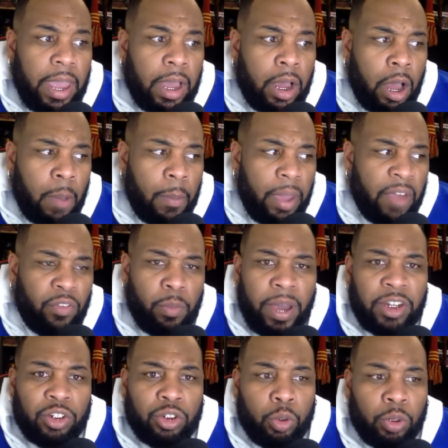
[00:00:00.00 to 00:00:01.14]
Um,
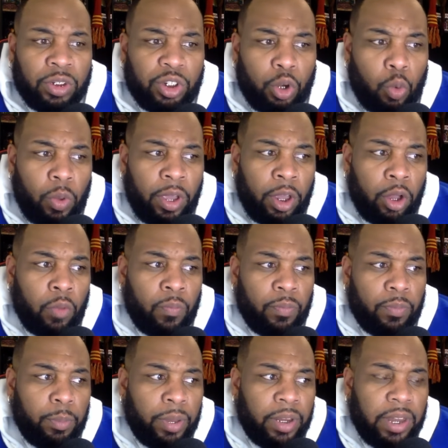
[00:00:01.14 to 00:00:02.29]
everybody's doing so well
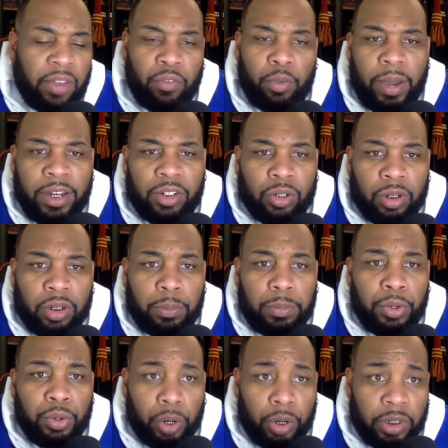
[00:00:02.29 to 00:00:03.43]
but everybody's on the
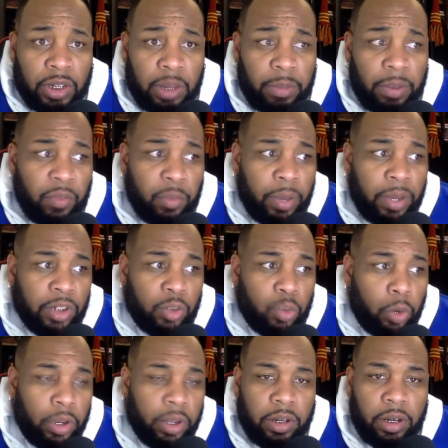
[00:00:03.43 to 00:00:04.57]
computer all the time. Everybody's
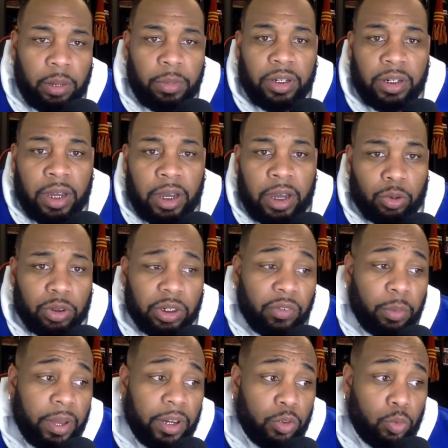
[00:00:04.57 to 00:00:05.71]
working at McDonald's.
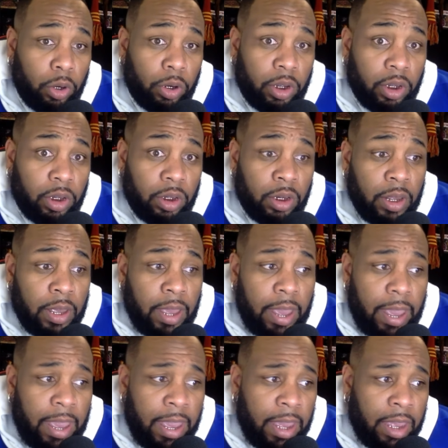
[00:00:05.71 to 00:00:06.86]
Everybody's working
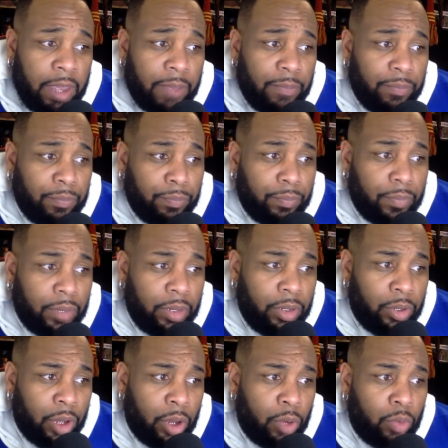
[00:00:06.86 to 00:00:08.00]
at,
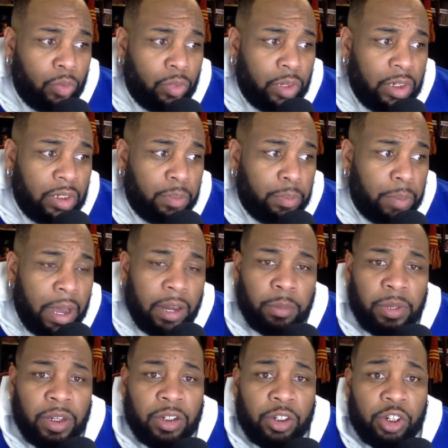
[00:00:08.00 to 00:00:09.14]
you know, these
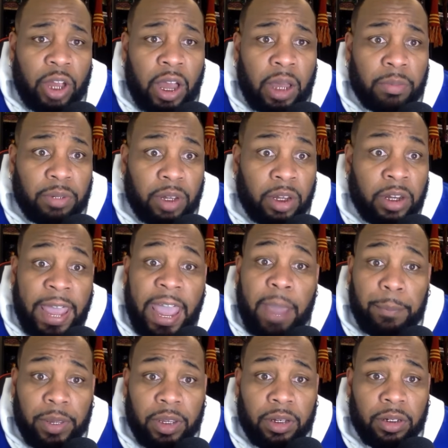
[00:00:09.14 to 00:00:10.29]
bottom end jobs
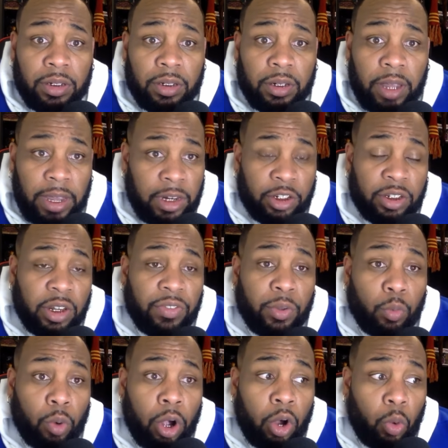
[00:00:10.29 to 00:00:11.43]
unhappy. And there's nothing
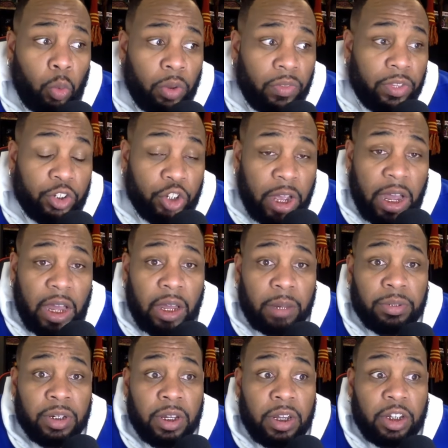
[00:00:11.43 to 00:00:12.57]
wrong with the
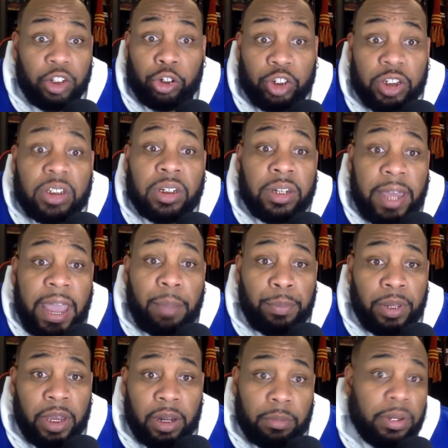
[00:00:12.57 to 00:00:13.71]
jobs. You're just
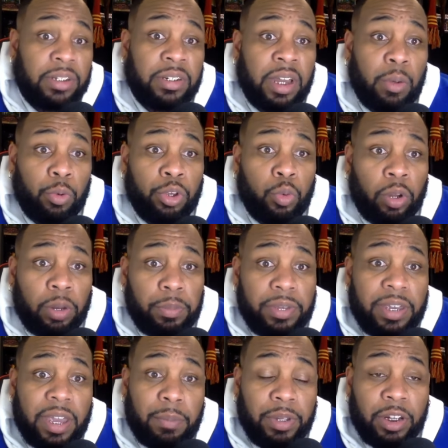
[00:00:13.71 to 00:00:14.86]
unhappy at them. That's not where you want to
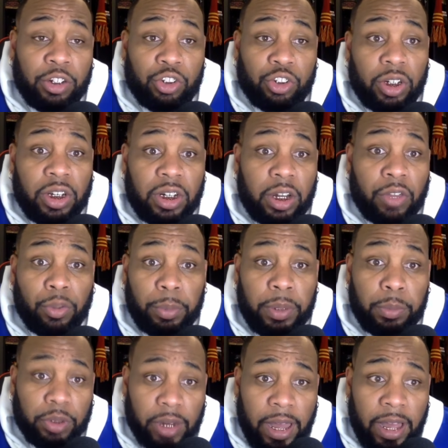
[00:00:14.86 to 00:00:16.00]
be at because you're looking at other
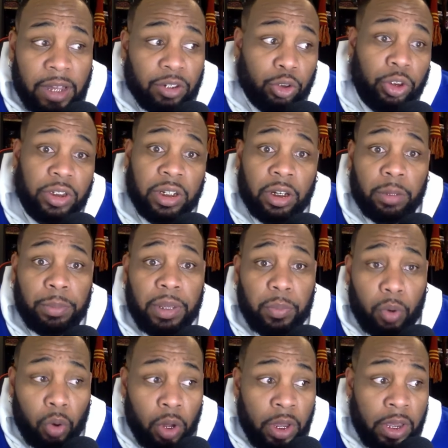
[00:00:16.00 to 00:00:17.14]
people's lives or you're telling
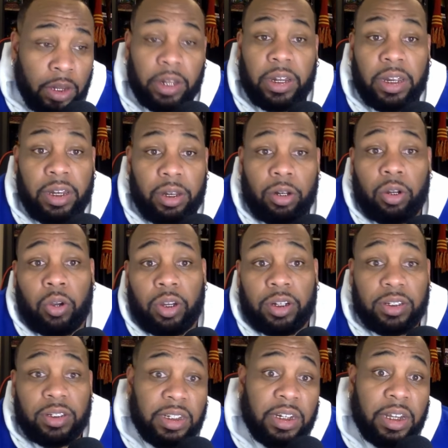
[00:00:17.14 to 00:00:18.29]
people that they need to go get a
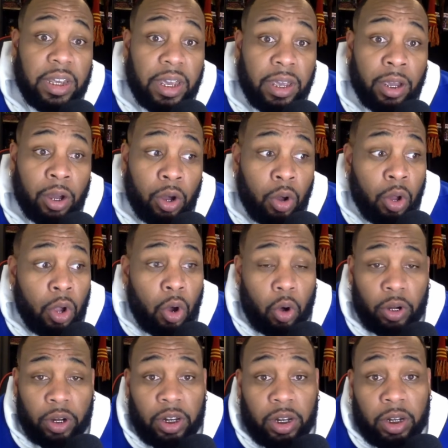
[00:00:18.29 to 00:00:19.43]
CDL
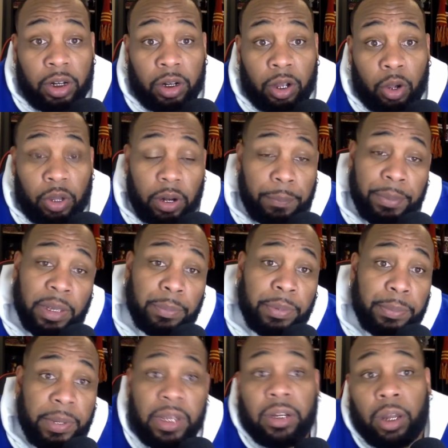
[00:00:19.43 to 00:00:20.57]
or they need to go get a
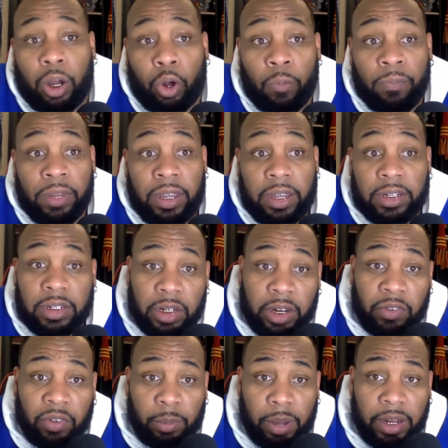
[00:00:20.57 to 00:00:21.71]
PPP loan and telling
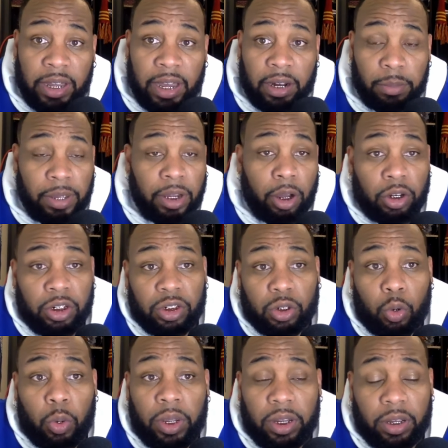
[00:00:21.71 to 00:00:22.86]
everybody how to make all these
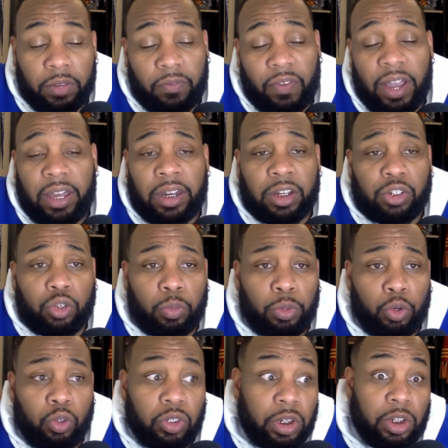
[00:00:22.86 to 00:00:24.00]
quick financial
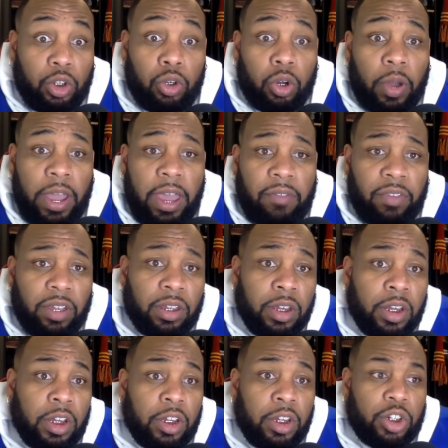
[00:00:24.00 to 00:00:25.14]
moves and you don't have it.
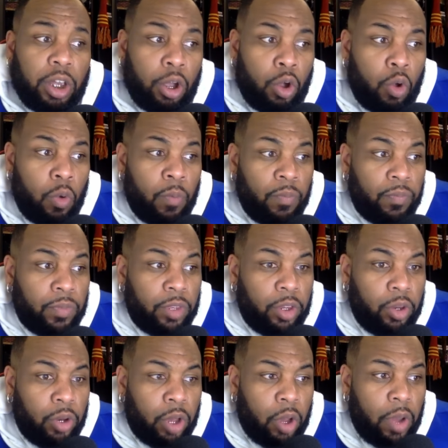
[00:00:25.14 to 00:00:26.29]
So,
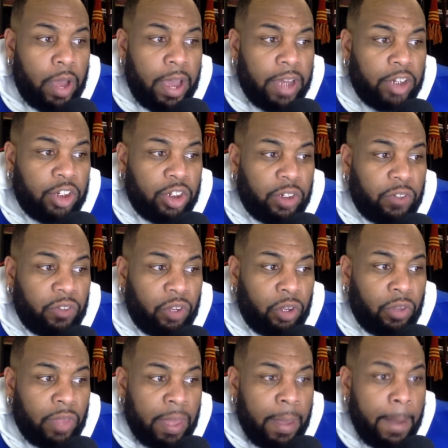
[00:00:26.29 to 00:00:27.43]
you know, I just
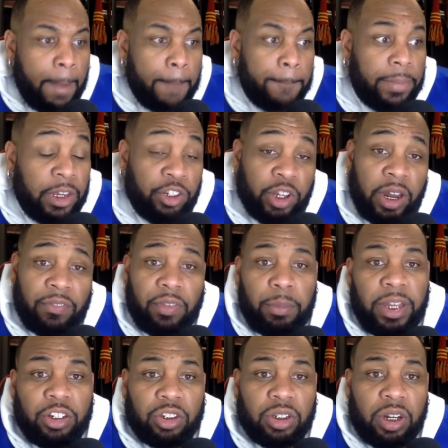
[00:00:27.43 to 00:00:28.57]
feel that, and Jonathan
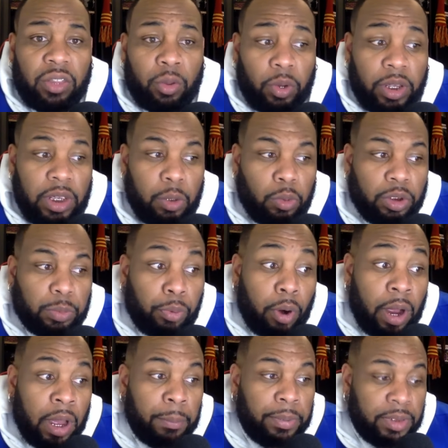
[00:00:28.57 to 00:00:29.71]
Majors another one. He was
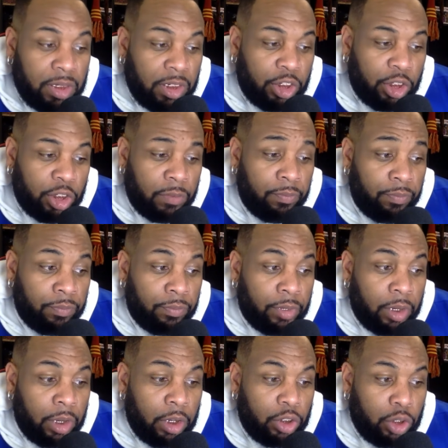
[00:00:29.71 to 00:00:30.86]
prime position
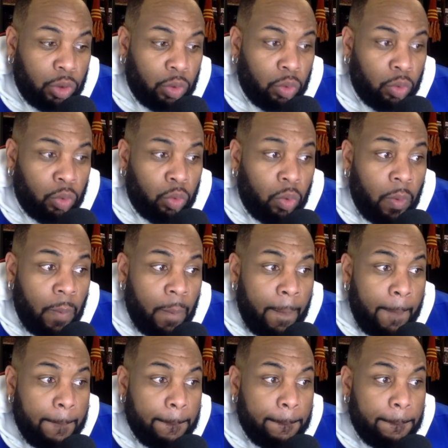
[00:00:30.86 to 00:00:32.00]
to
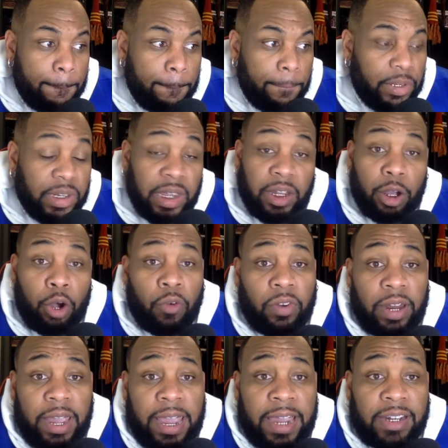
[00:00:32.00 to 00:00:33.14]
take
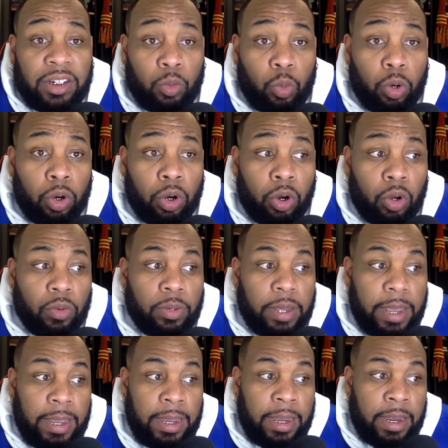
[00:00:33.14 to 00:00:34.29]
over the acting world.
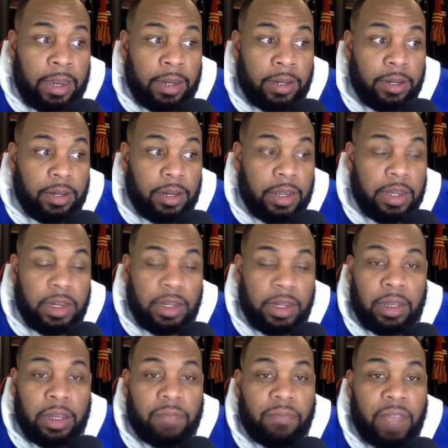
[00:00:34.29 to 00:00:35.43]
And he didn't
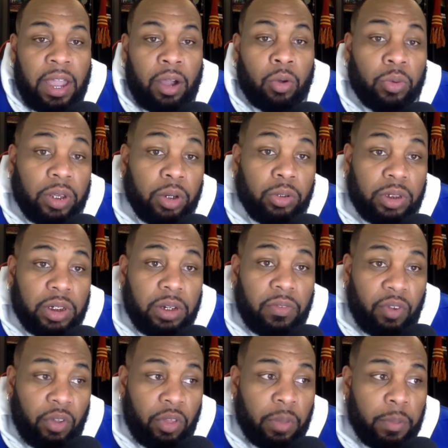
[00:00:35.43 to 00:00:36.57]
get found guilty
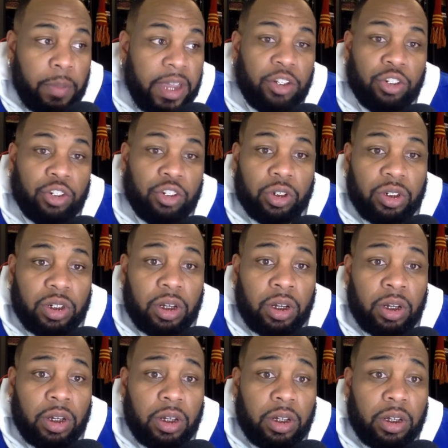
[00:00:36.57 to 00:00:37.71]
for the major
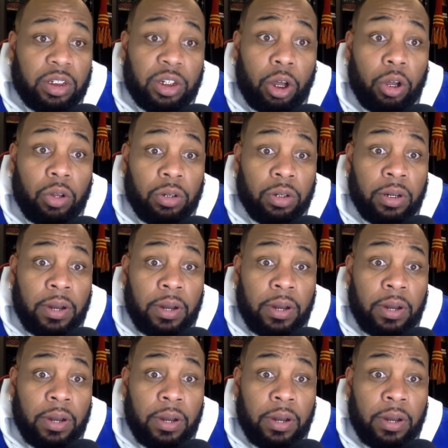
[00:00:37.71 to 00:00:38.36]
uh, assault.